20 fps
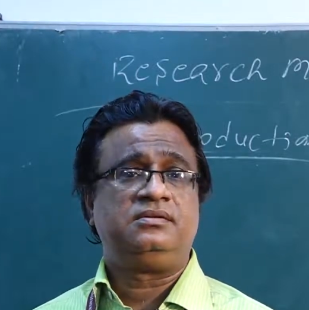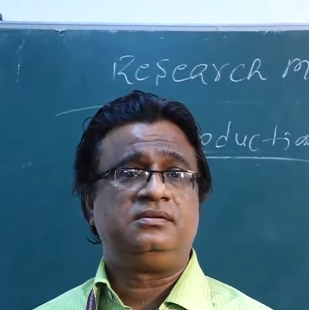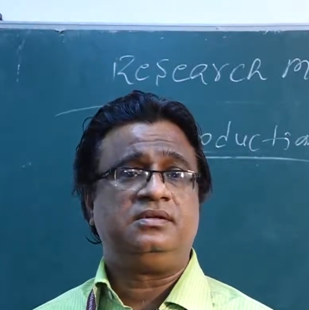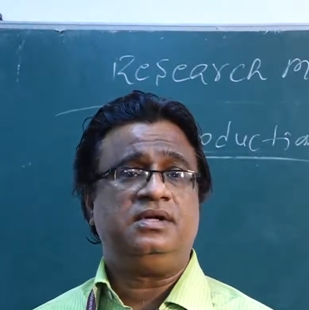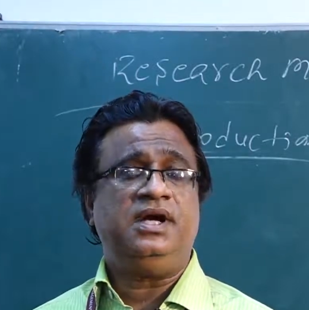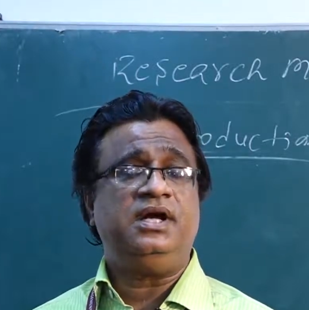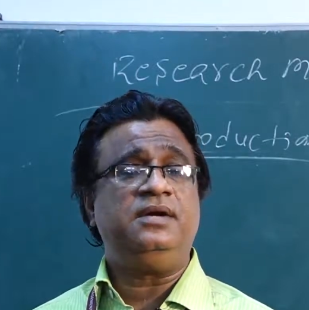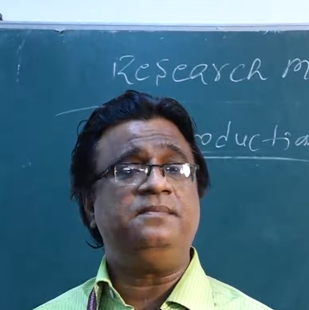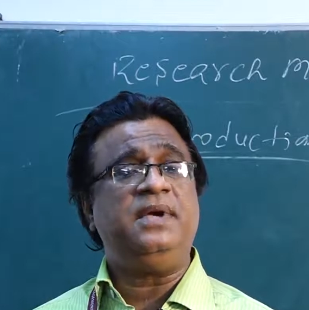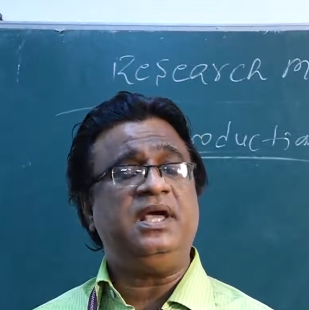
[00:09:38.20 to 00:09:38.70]

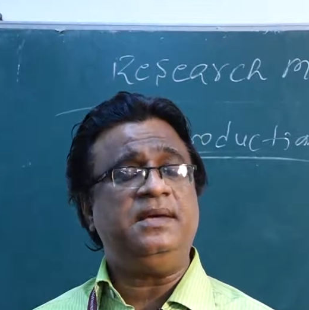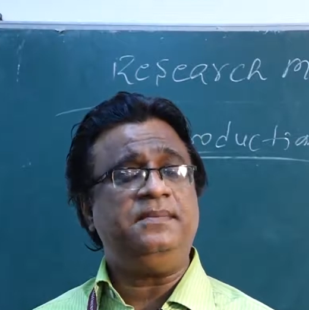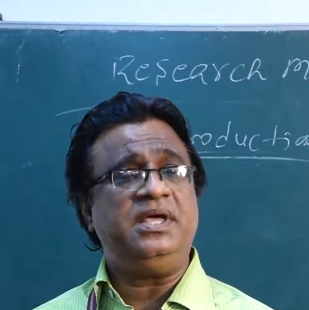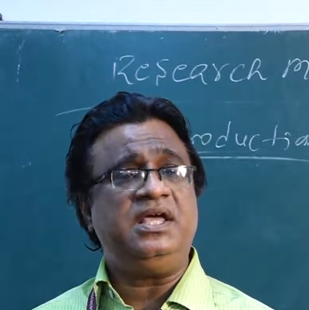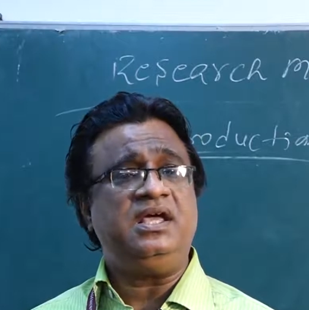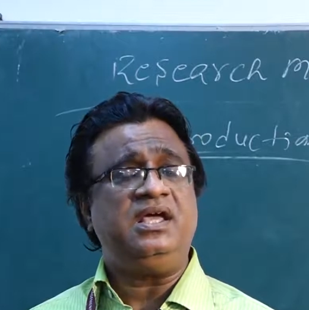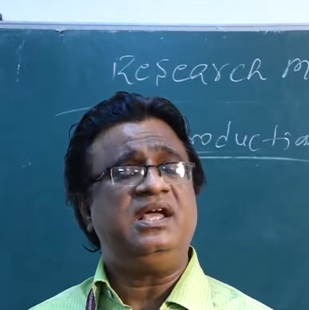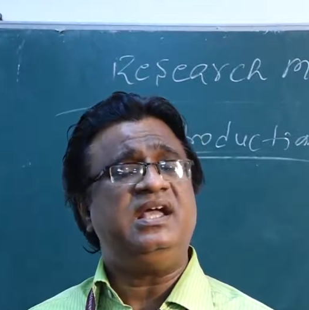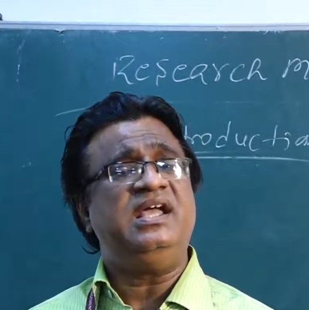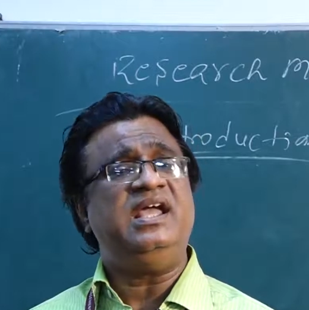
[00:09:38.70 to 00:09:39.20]
it may
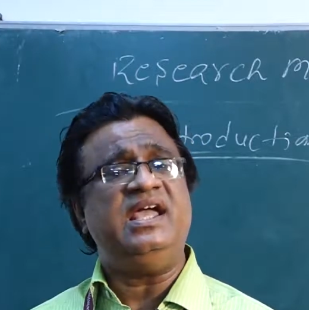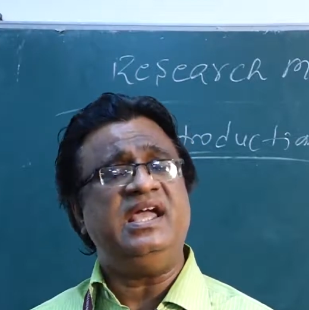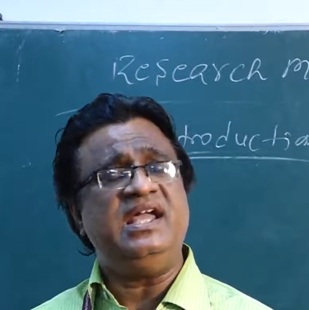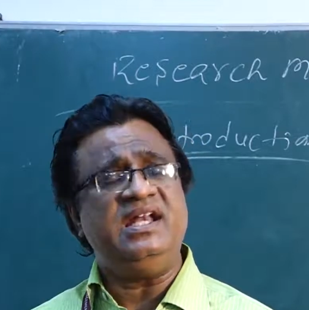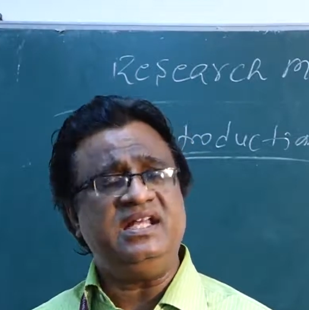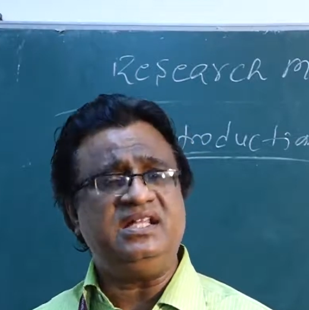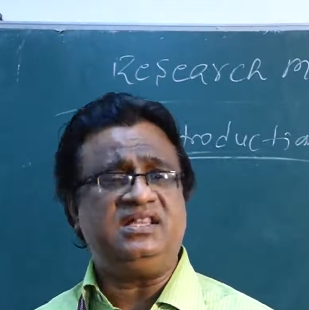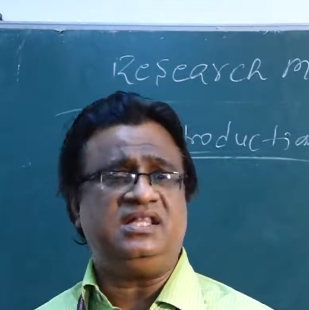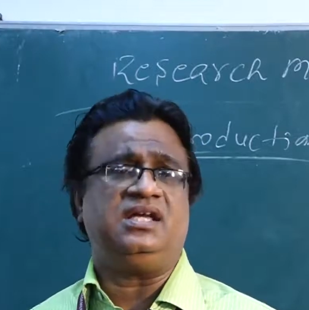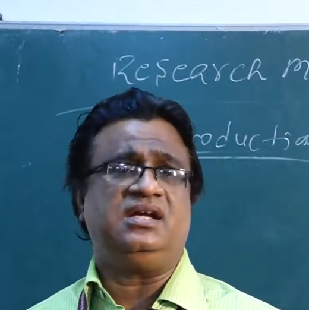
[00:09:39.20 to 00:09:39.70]
be
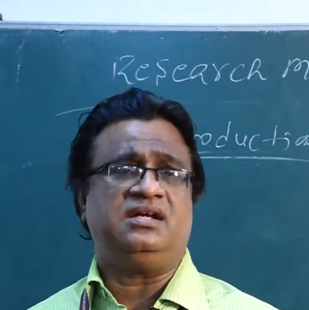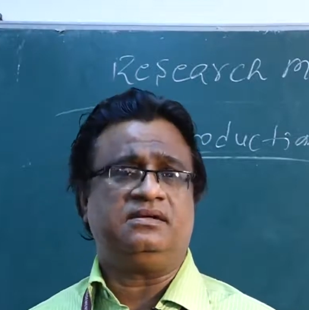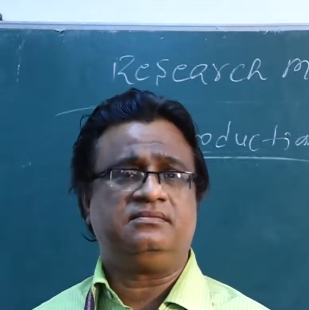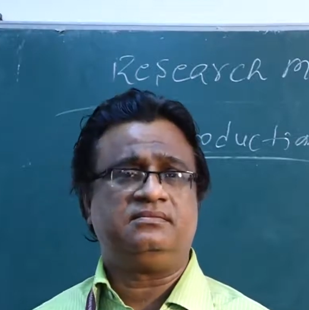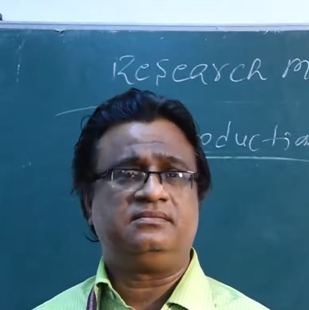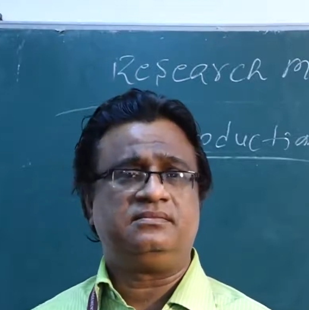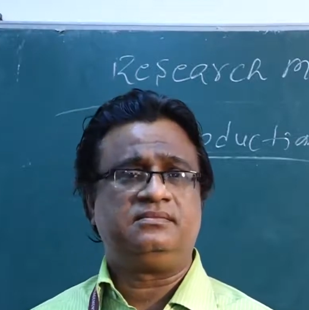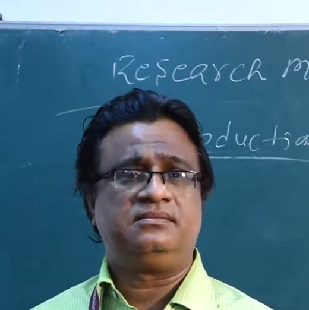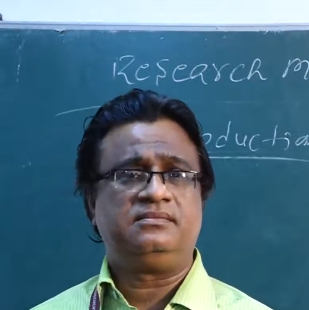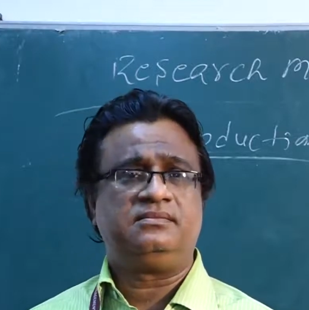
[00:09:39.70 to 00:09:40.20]
anything.
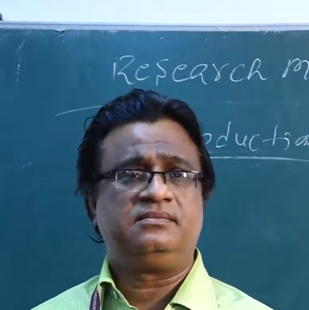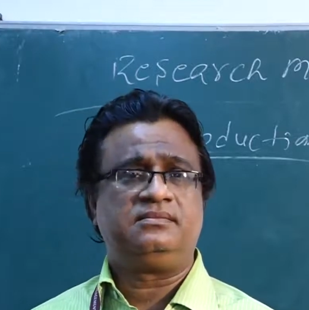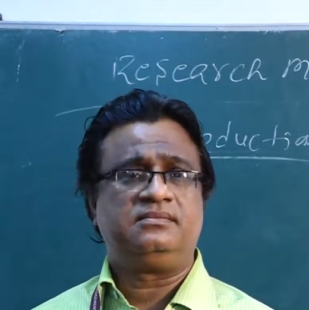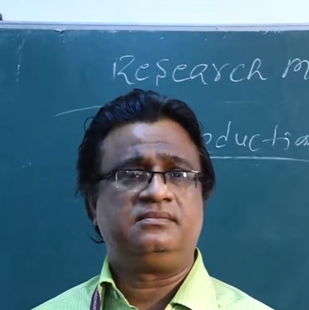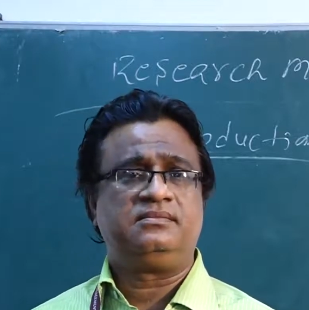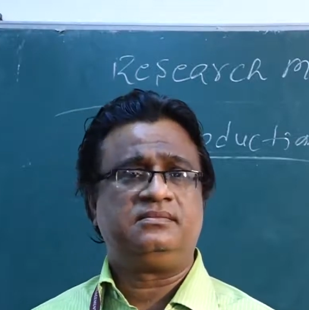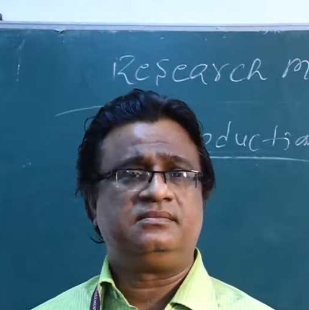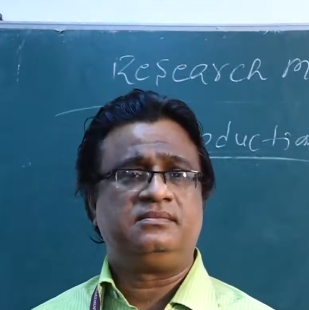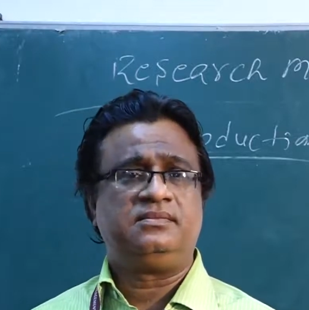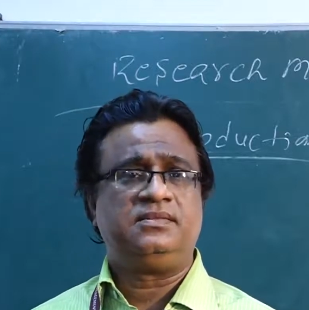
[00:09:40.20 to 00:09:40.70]

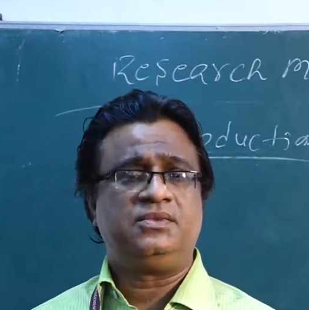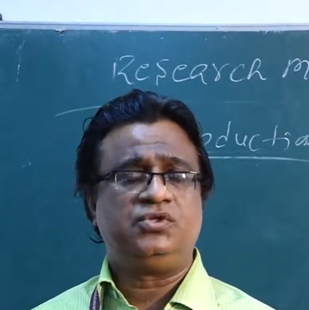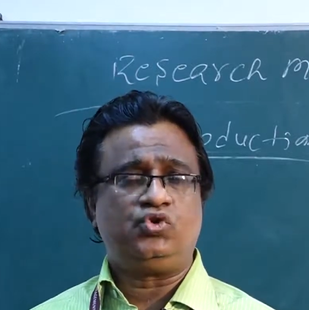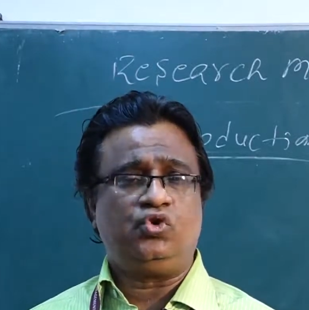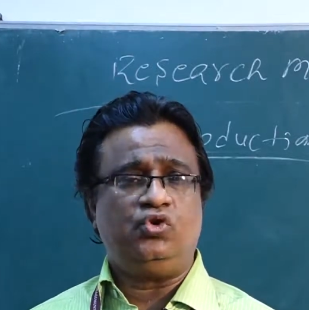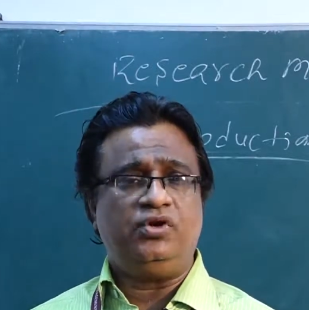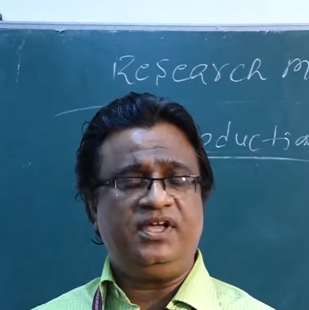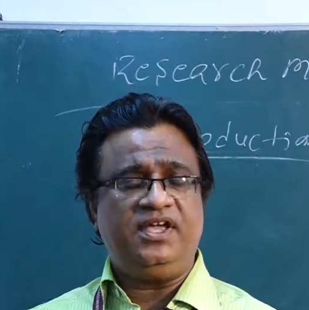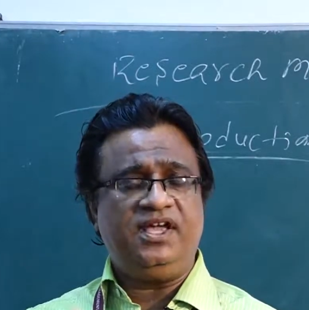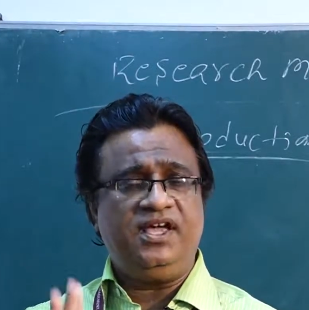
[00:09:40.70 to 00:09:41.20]

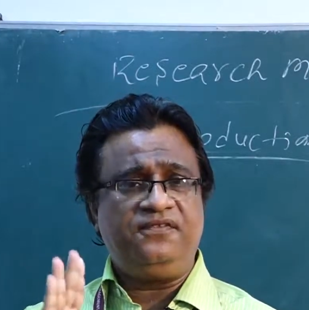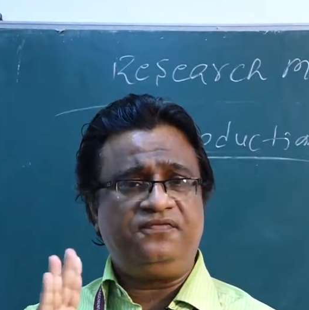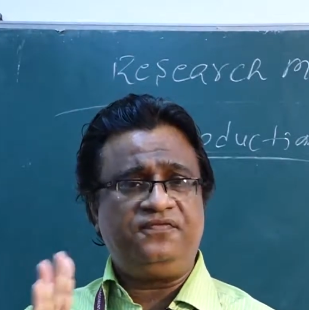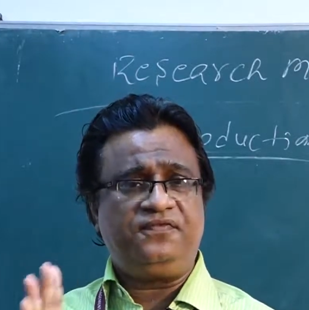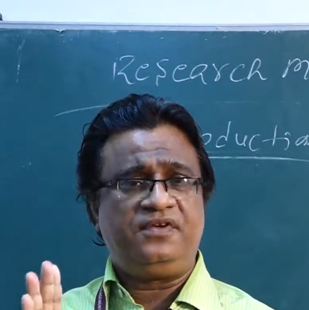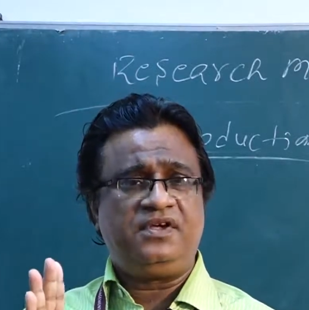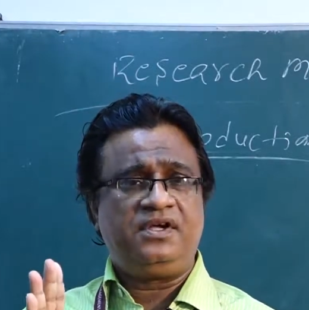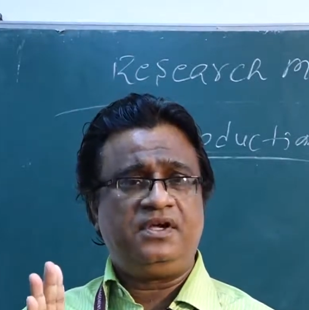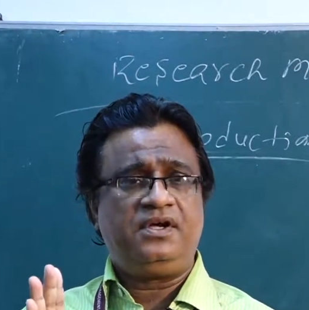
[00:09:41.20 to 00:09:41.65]
So, if